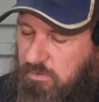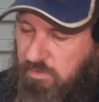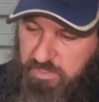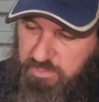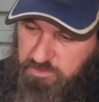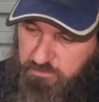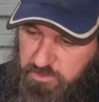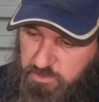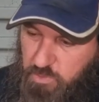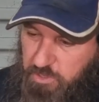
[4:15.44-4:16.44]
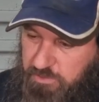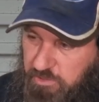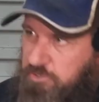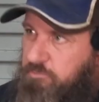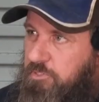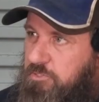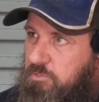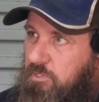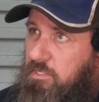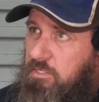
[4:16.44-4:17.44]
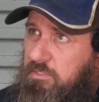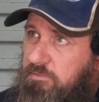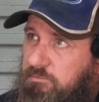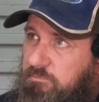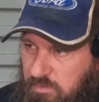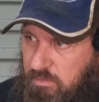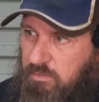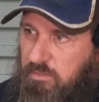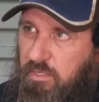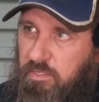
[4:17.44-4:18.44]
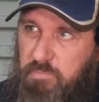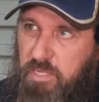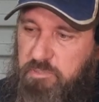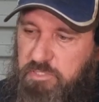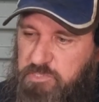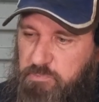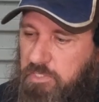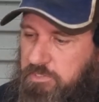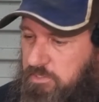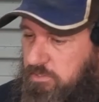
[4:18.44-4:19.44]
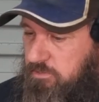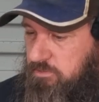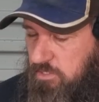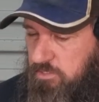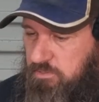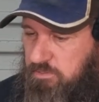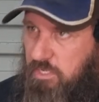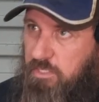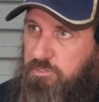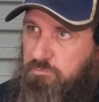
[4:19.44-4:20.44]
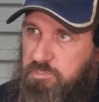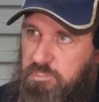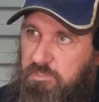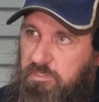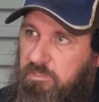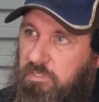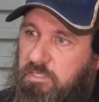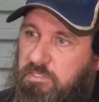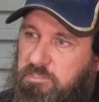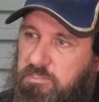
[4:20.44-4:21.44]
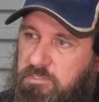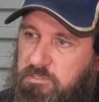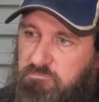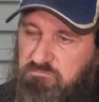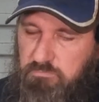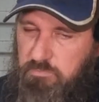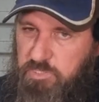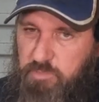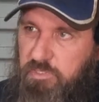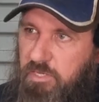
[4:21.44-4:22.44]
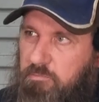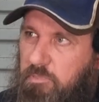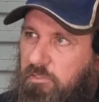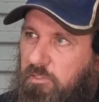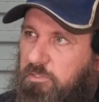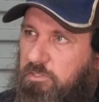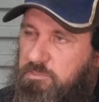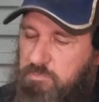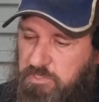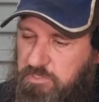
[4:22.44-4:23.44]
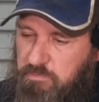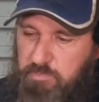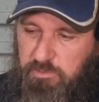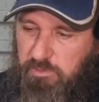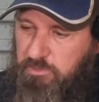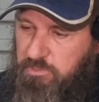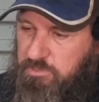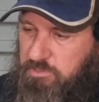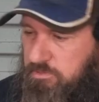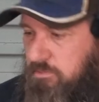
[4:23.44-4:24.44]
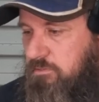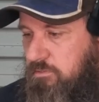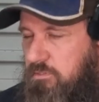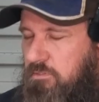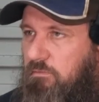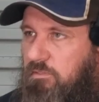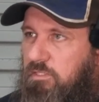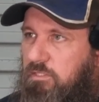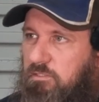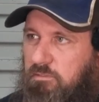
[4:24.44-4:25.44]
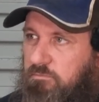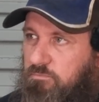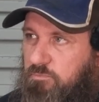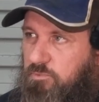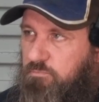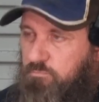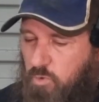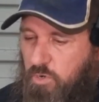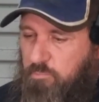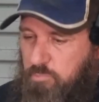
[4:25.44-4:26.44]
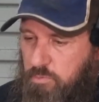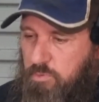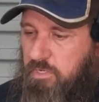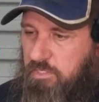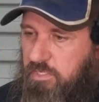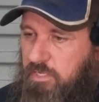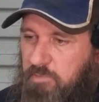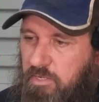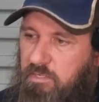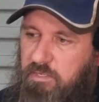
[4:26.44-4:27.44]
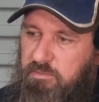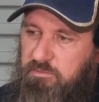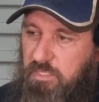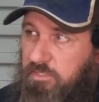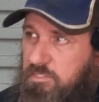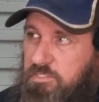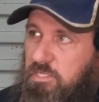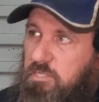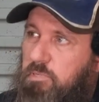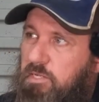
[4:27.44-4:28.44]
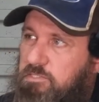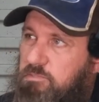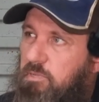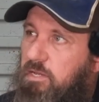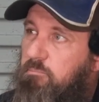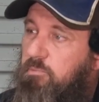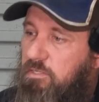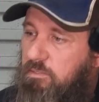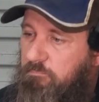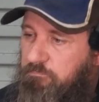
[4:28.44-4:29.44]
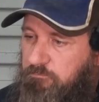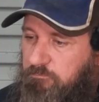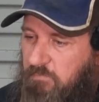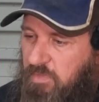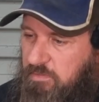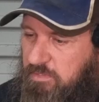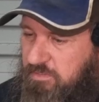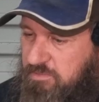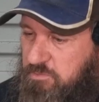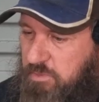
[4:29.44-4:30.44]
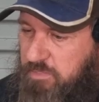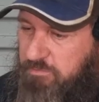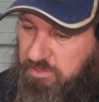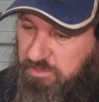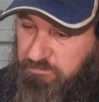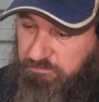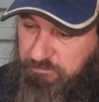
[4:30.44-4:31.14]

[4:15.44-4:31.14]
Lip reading: I guess I've just worked it a little bit too hard. And maybe this species isn't as resilient as some of the other melaleucas. Most of the melaleucas, you can work pretty damn hard and they just keep bouncing back. But yeah, this one never did.